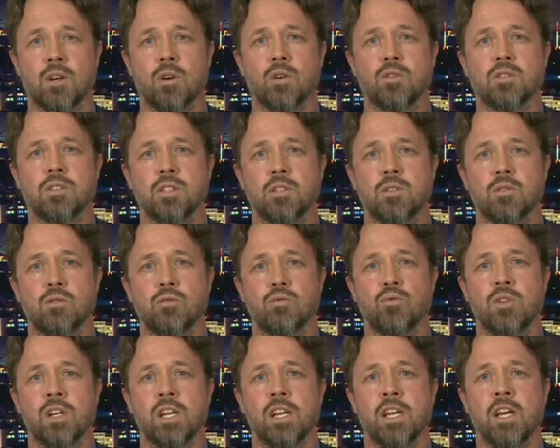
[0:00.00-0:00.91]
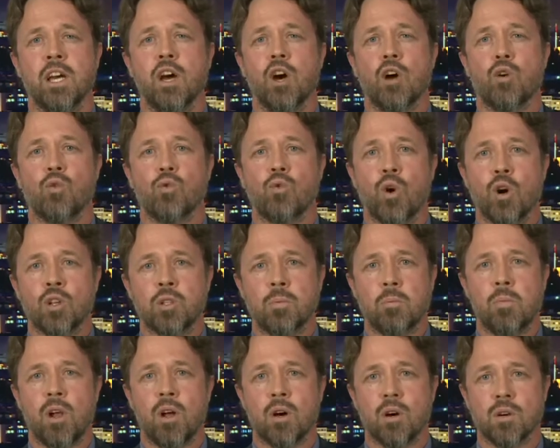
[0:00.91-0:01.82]
constitute really
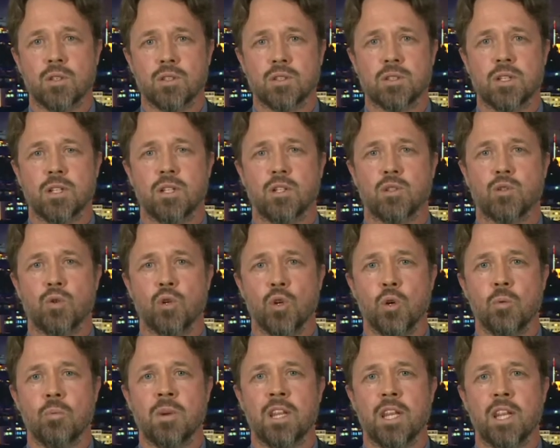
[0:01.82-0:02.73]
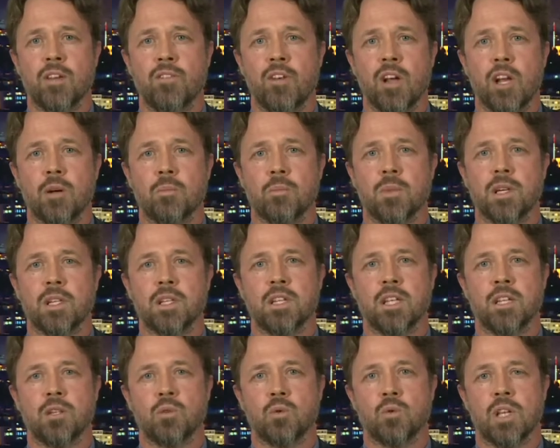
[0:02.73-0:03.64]
roadblocks to human development
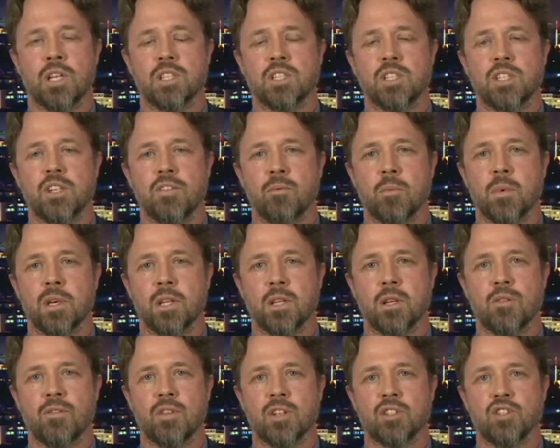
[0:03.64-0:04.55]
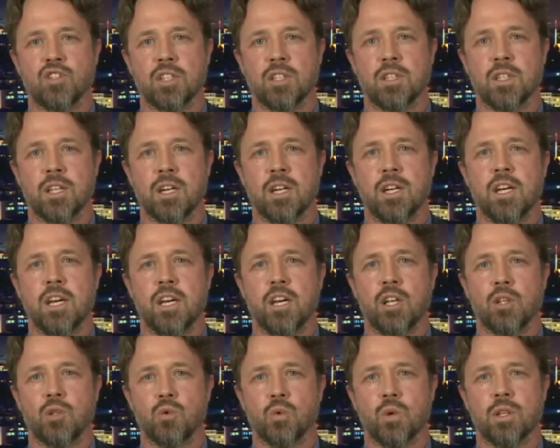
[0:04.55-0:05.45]
and to the achievement of Agenda
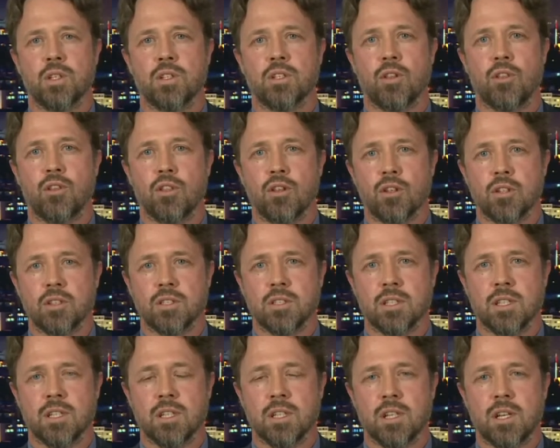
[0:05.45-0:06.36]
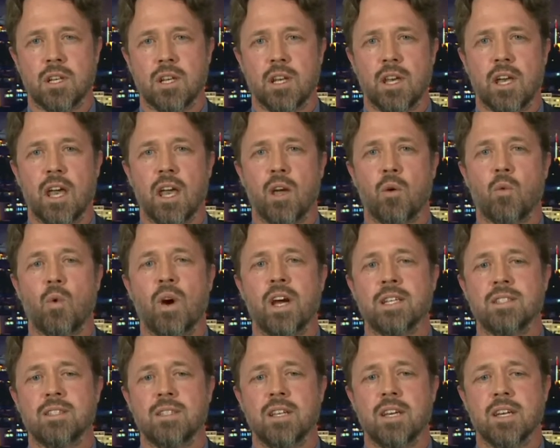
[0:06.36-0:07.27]
2030. And why
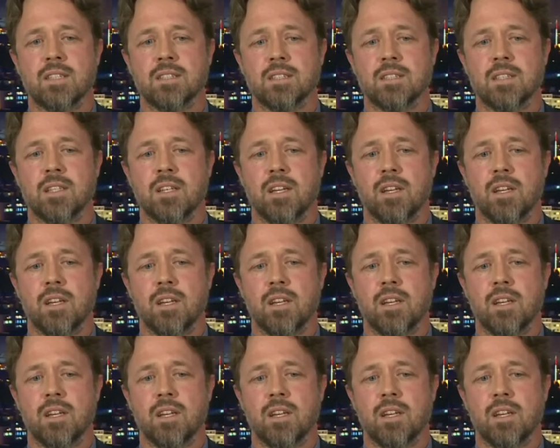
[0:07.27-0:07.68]
is that?